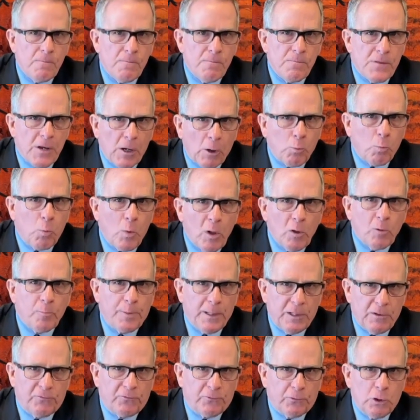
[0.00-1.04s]
There will
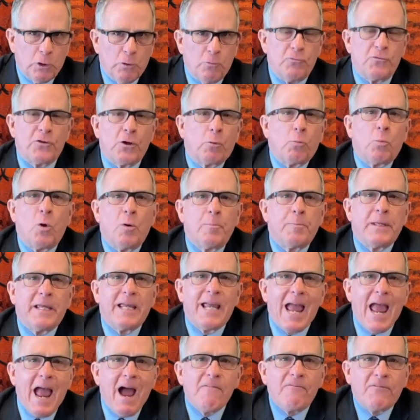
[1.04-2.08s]
be fruit. There will
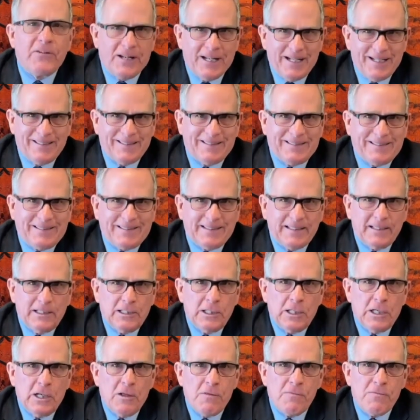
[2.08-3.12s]
be evidence
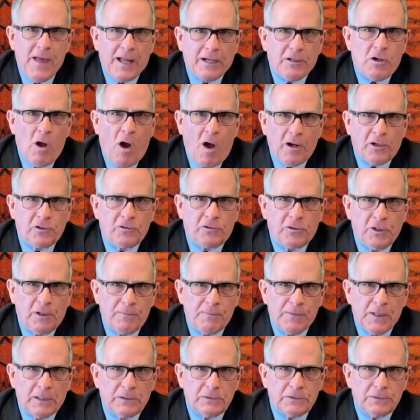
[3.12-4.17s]
that God is
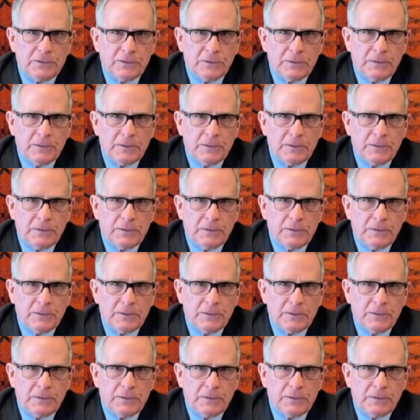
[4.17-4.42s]
in this.